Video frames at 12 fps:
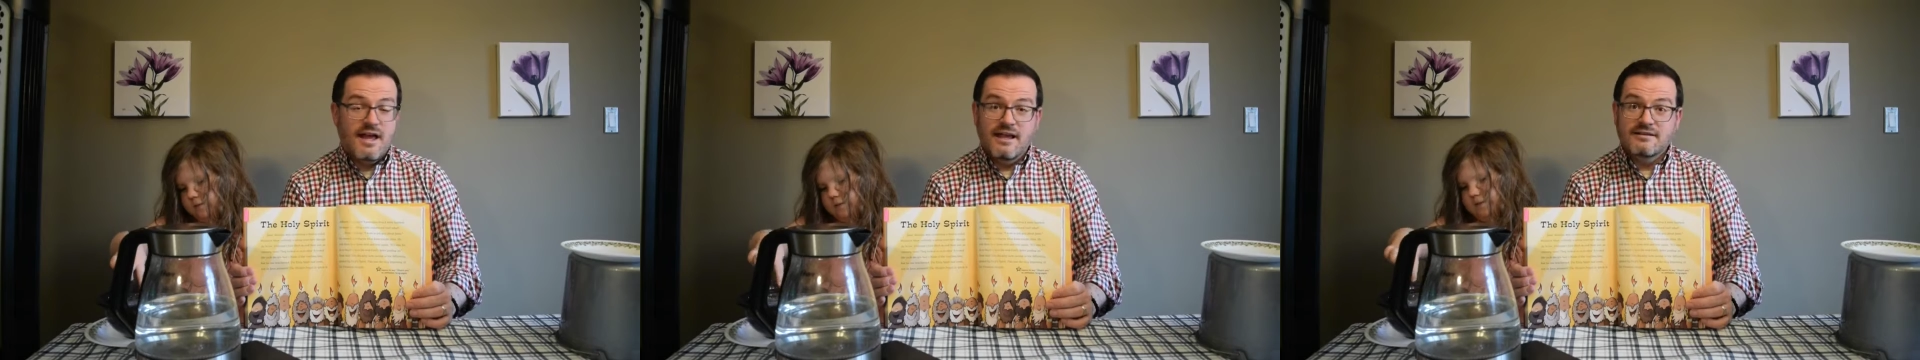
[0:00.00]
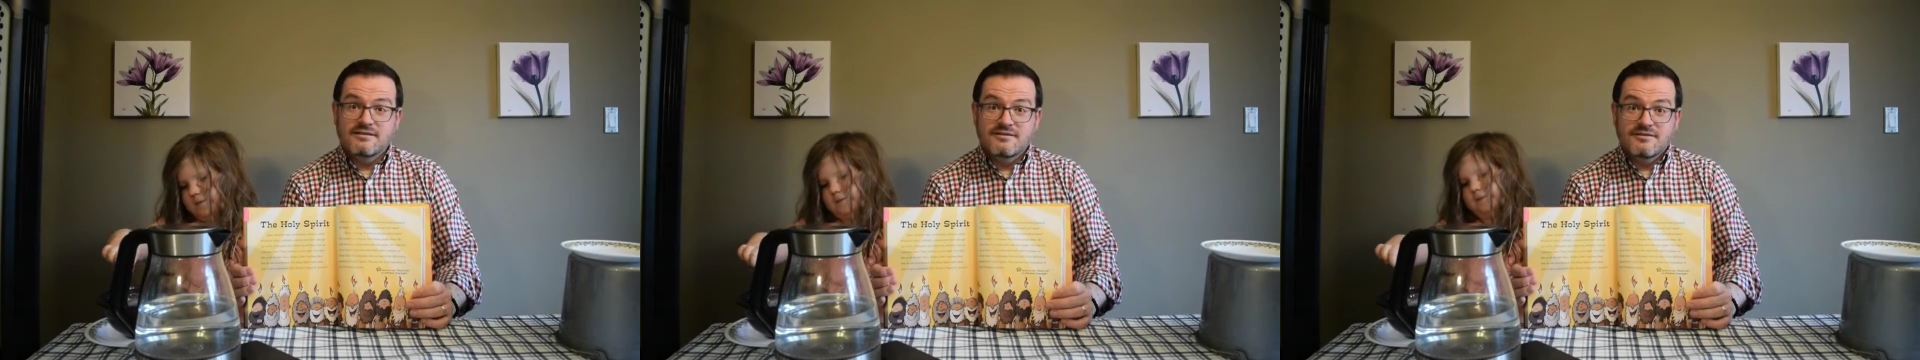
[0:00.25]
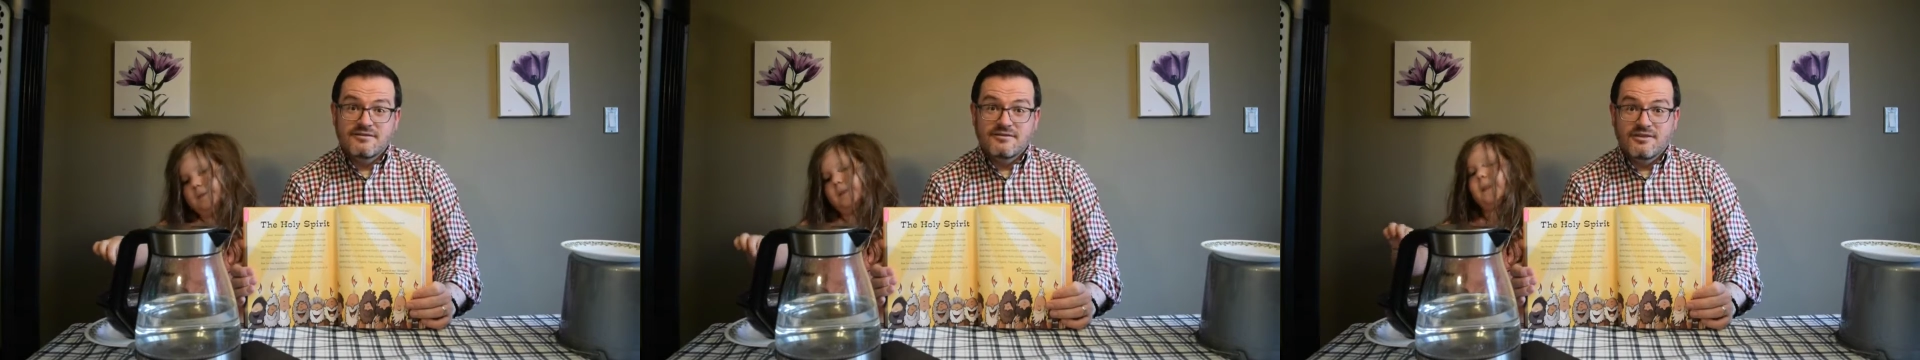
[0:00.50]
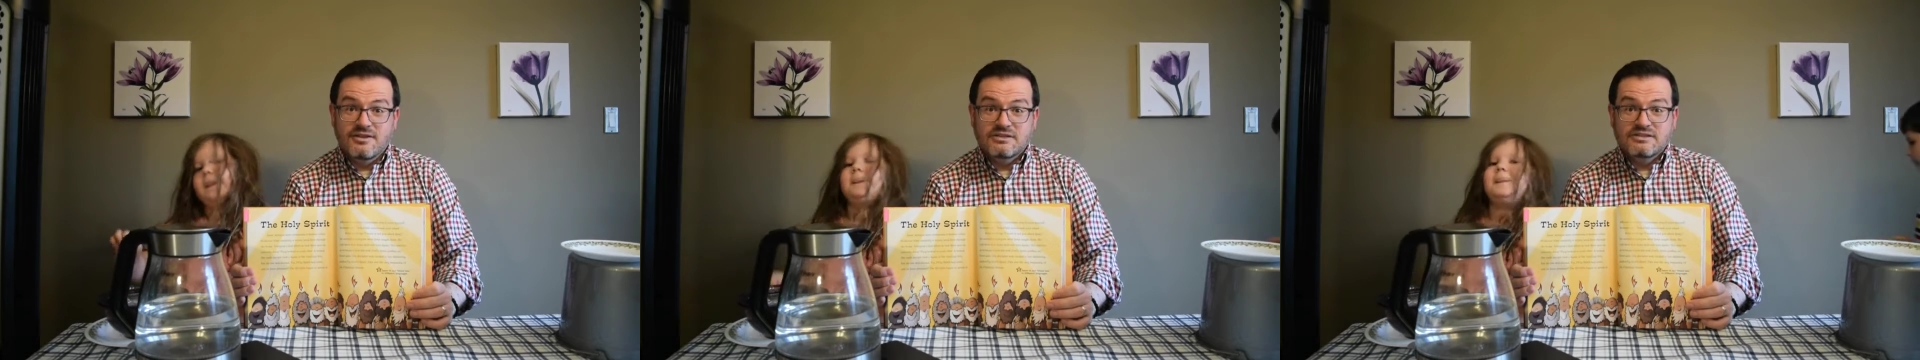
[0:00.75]
Speaker 1: And
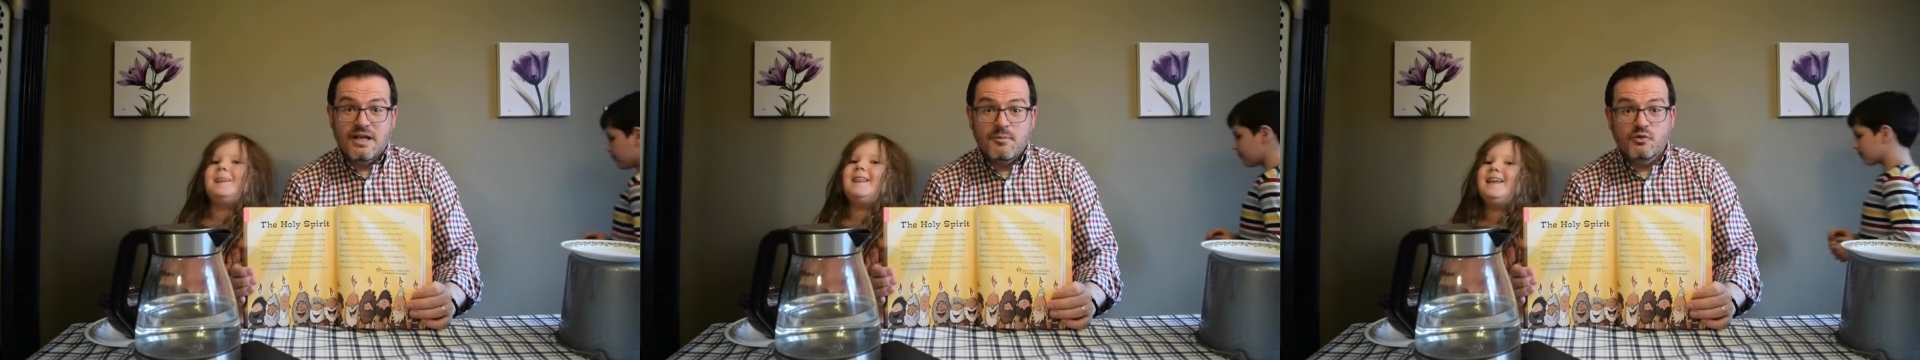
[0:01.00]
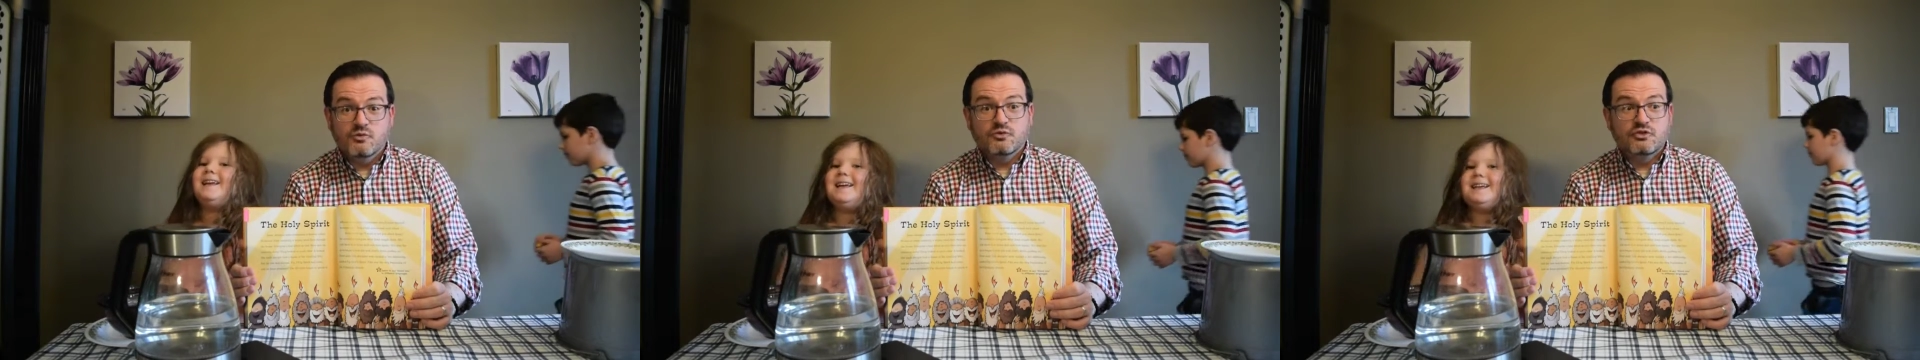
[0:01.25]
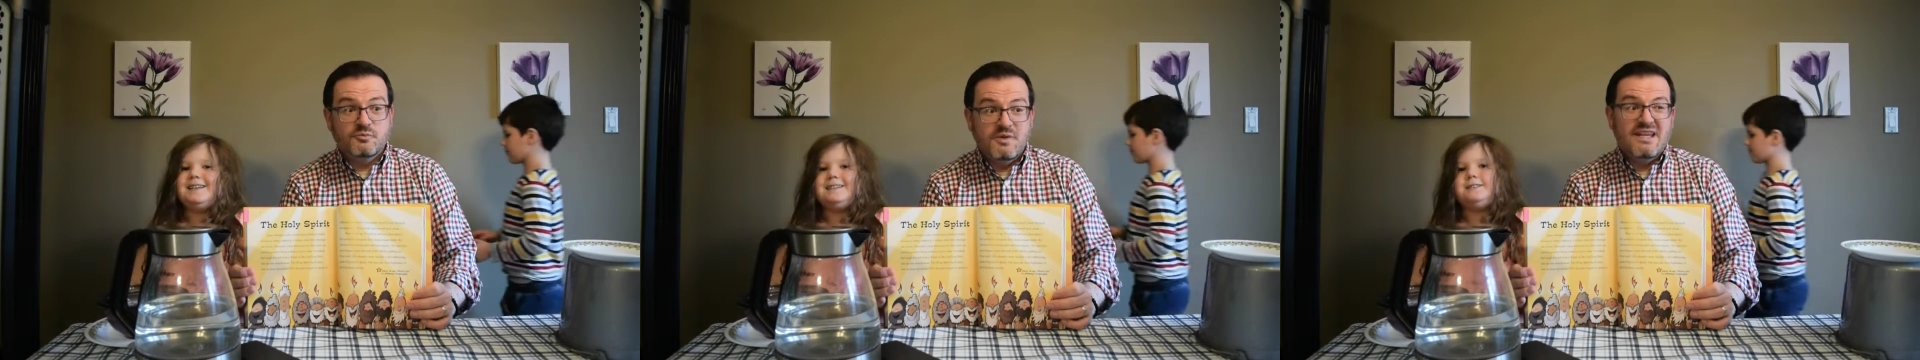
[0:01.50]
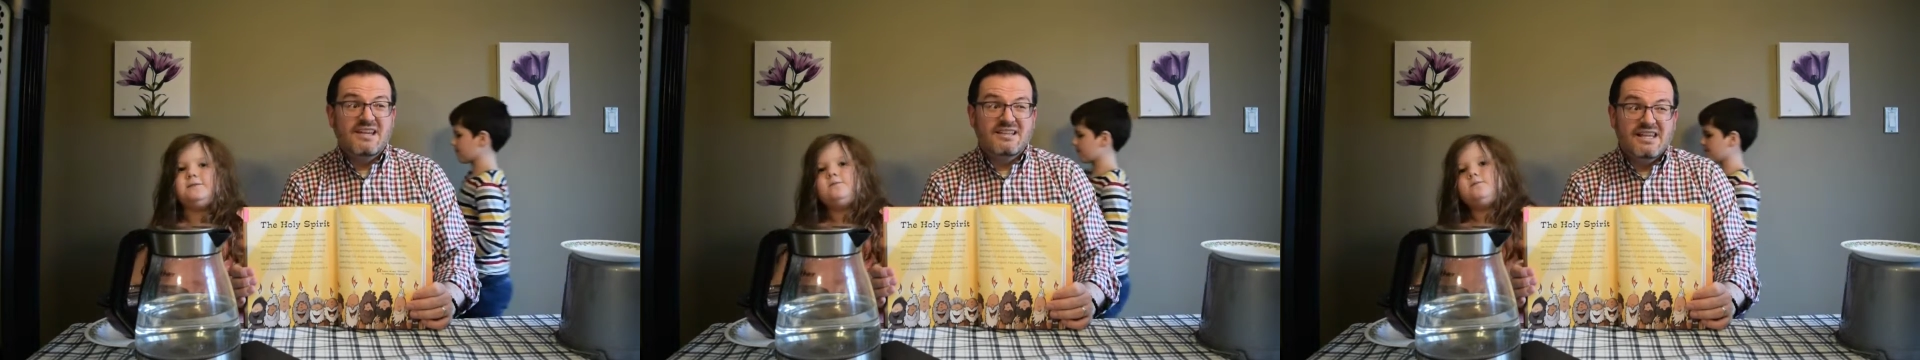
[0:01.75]
the disciples were
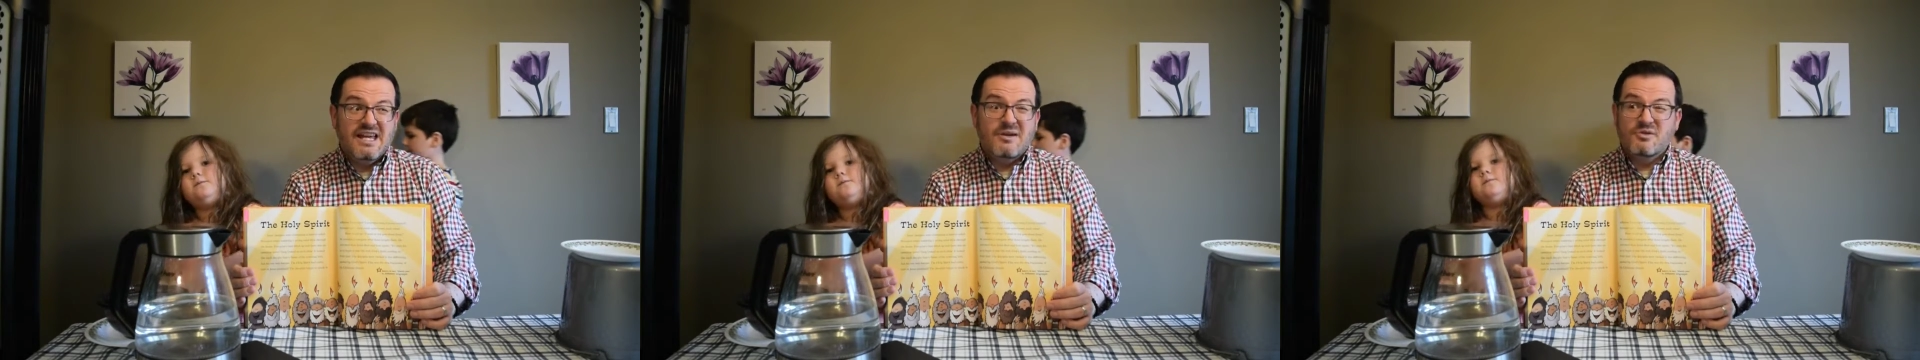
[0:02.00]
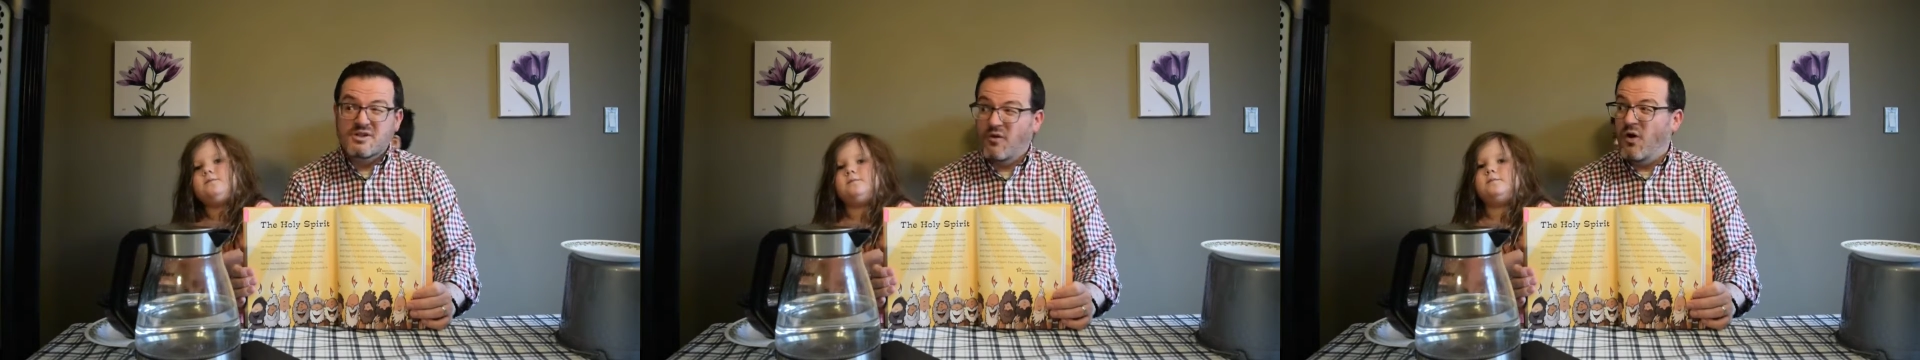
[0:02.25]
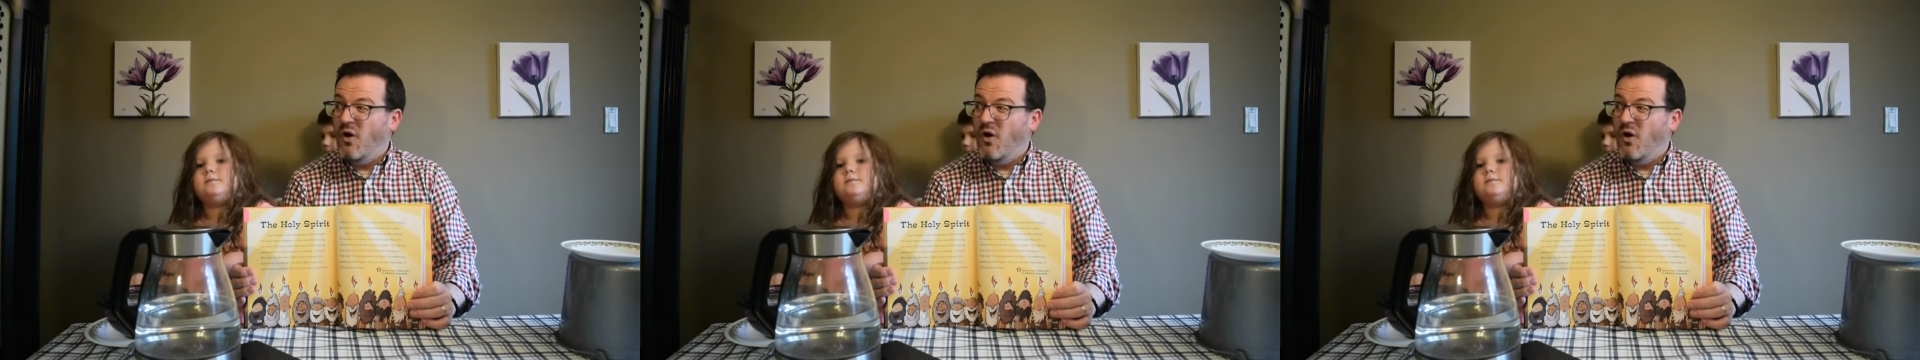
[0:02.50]
speaking the language of